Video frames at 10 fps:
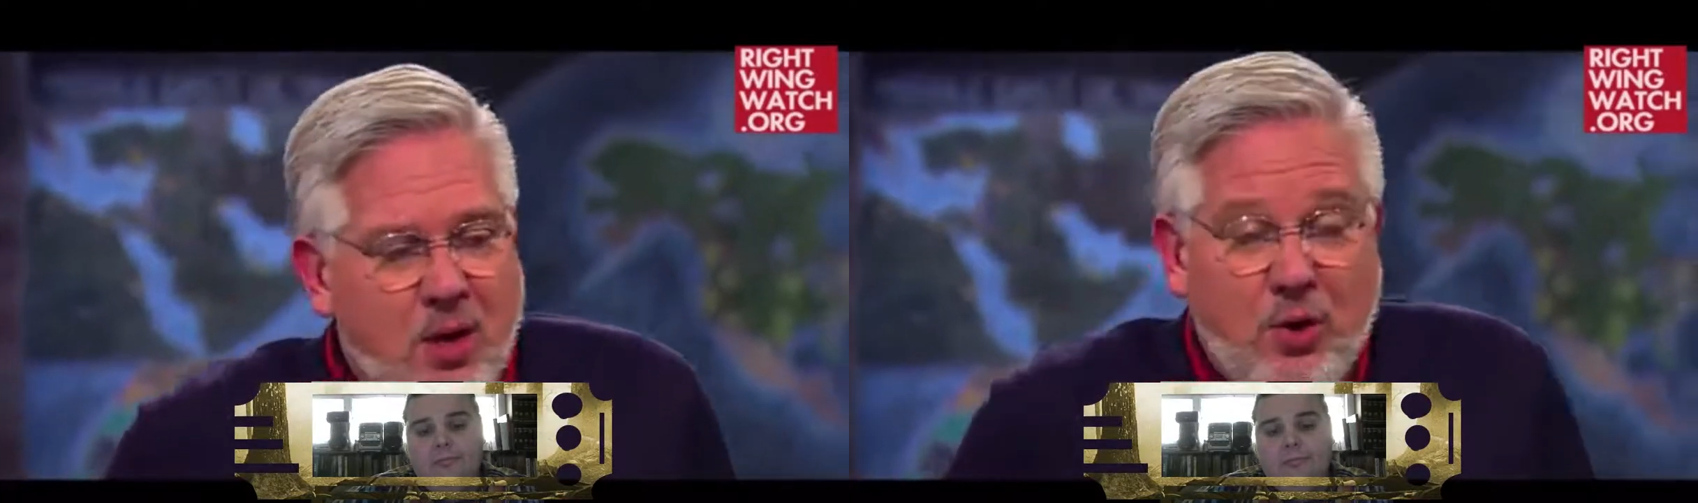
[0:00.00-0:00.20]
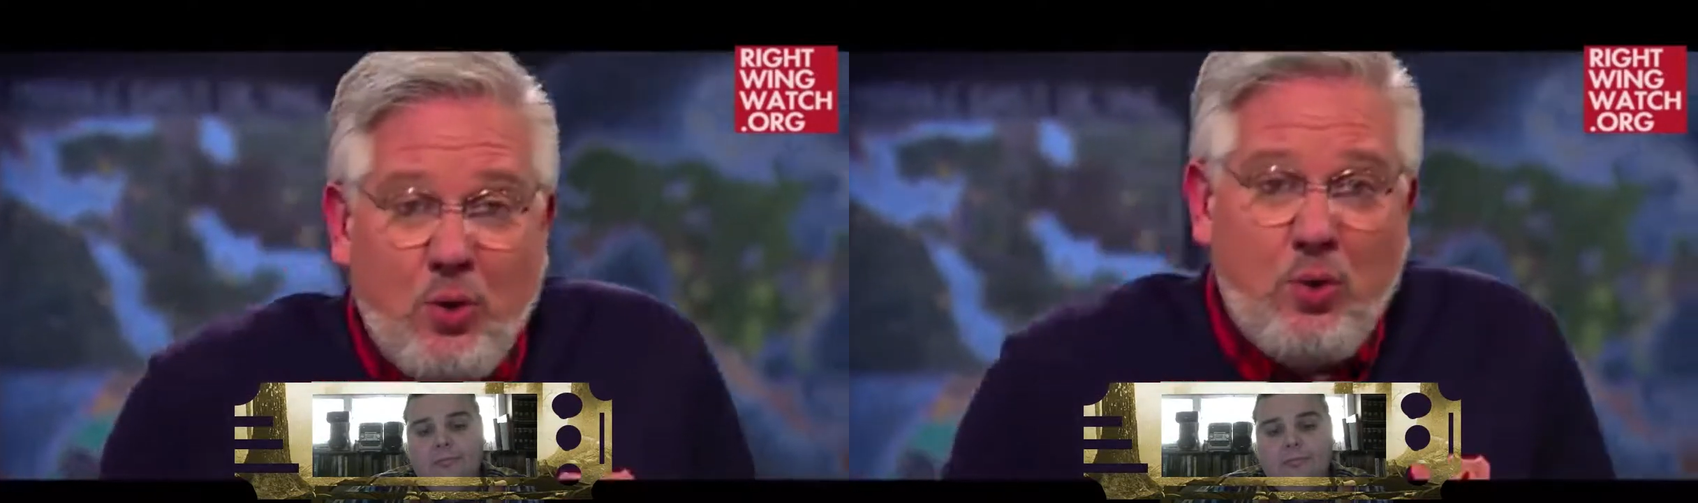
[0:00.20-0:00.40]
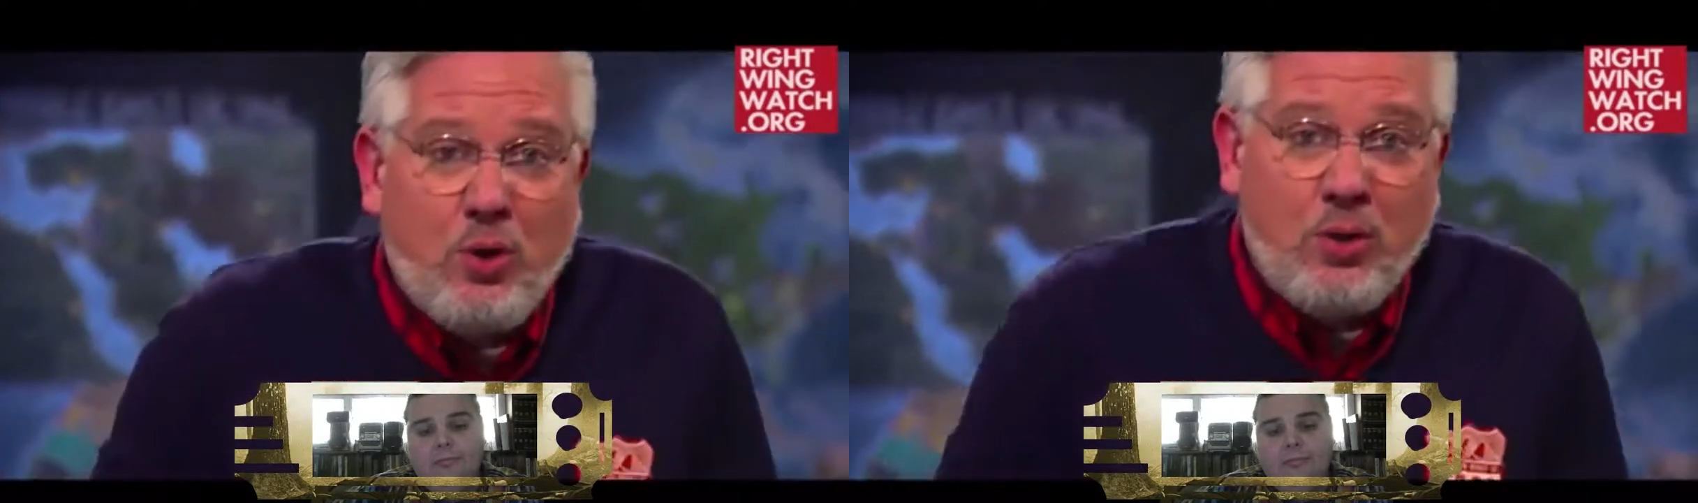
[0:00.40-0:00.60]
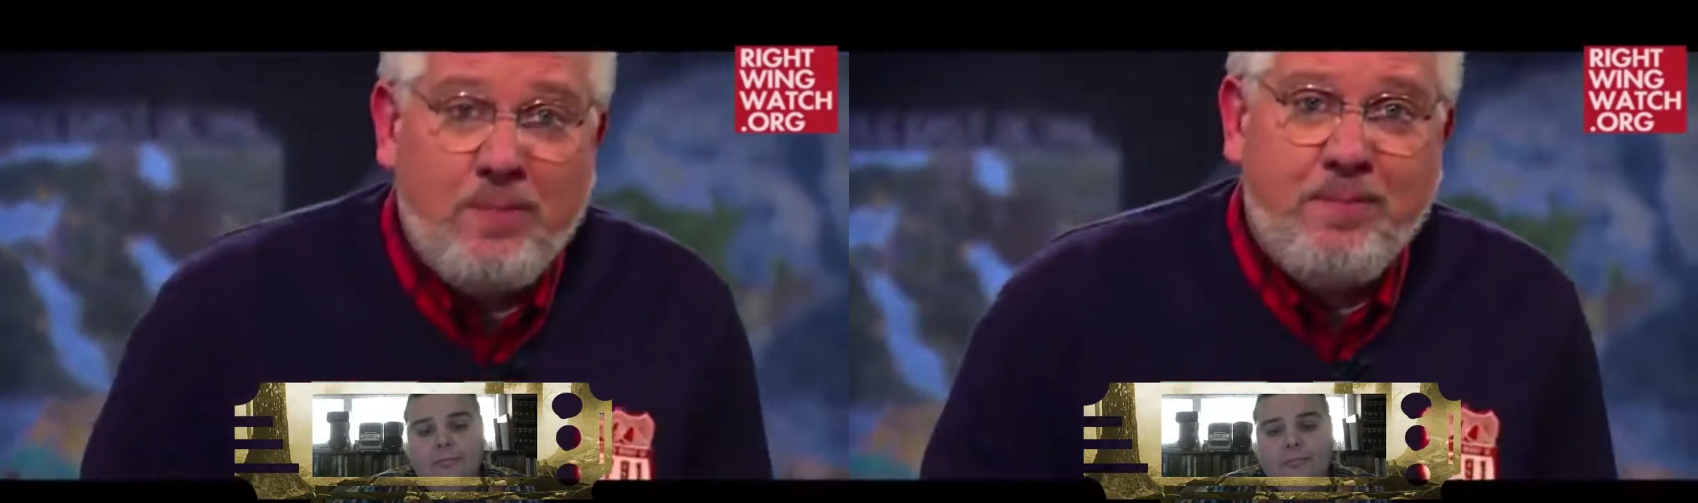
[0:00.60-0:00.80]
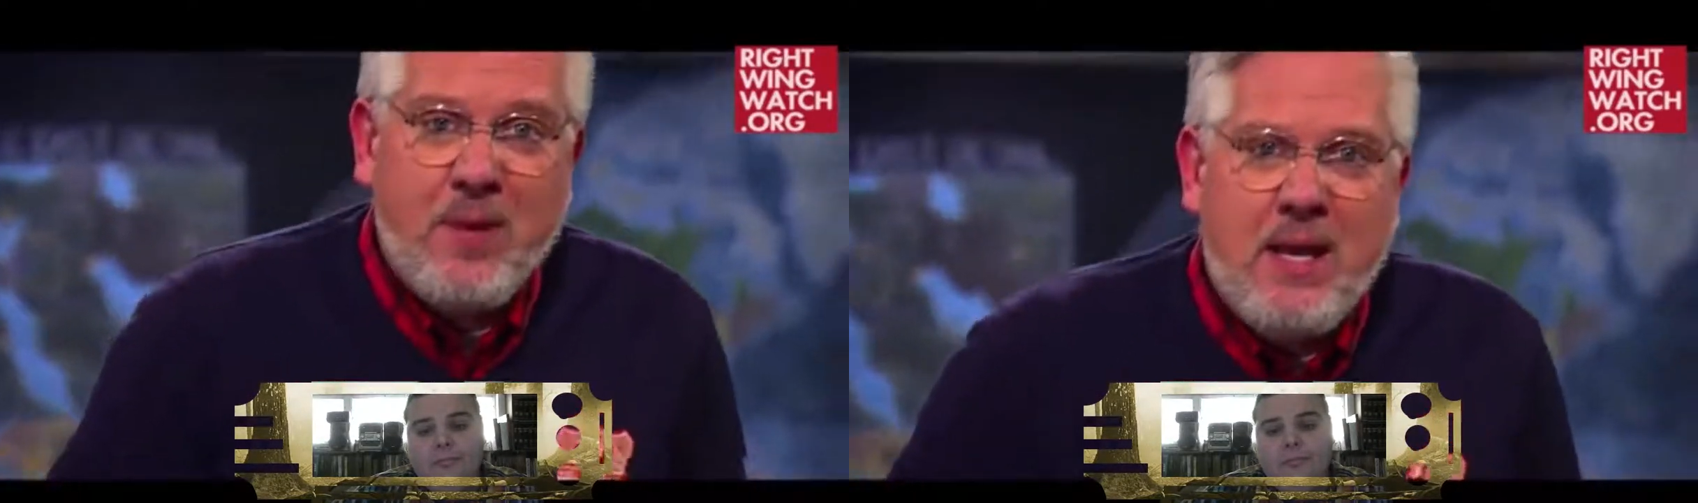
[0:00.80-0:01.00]

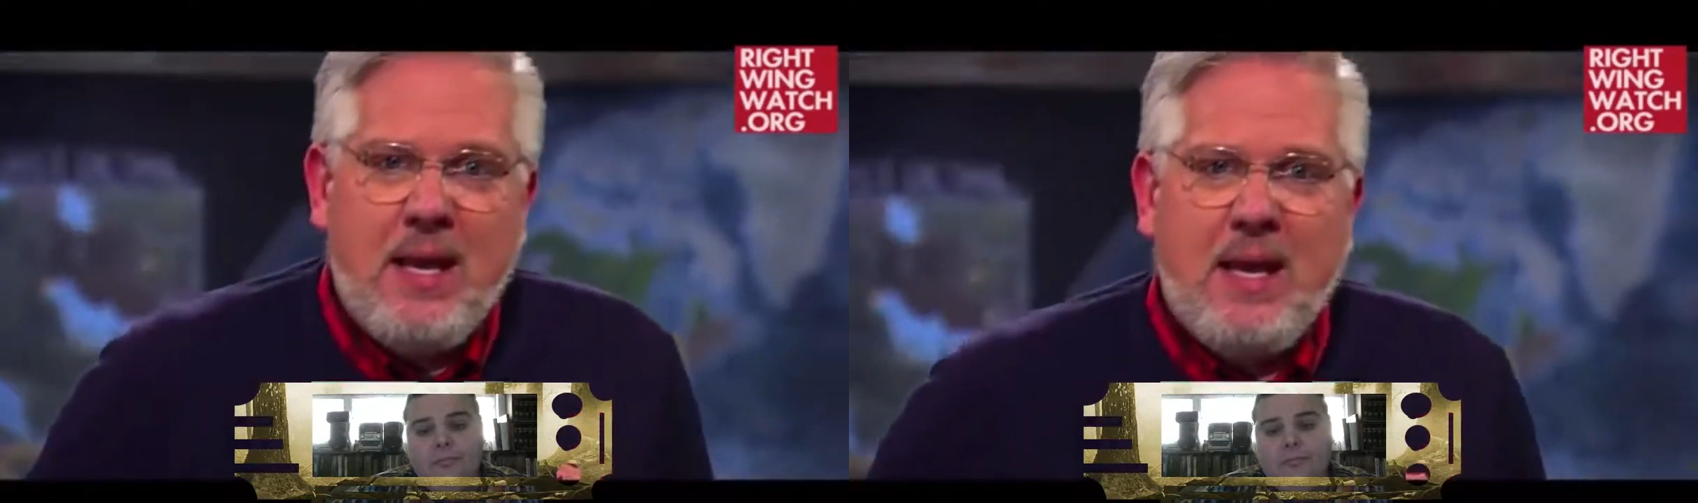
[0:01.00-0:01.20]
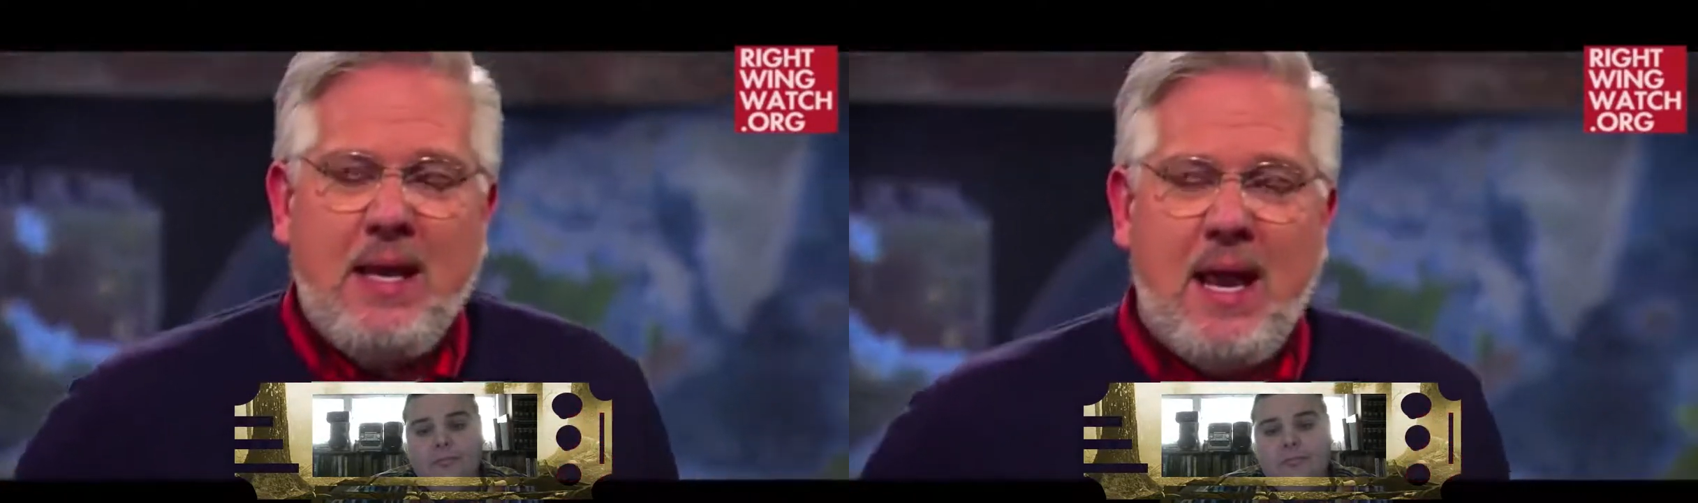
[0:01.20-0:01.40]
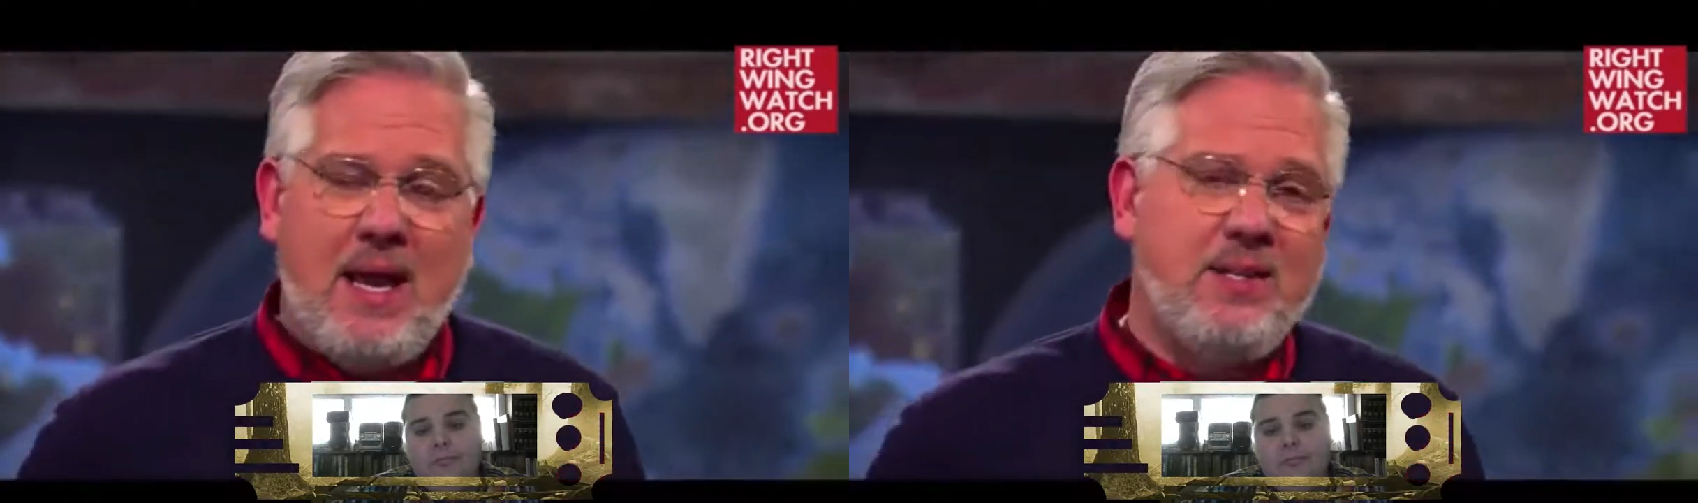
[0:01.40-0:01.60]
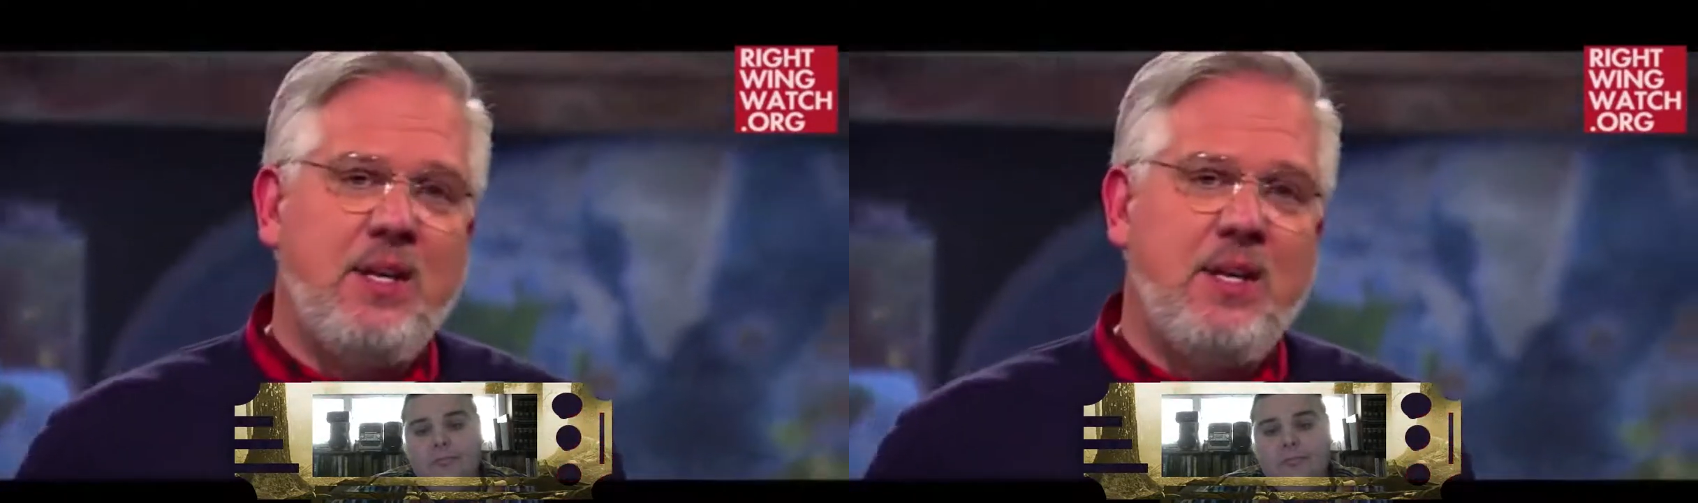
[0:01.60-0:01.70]
Google has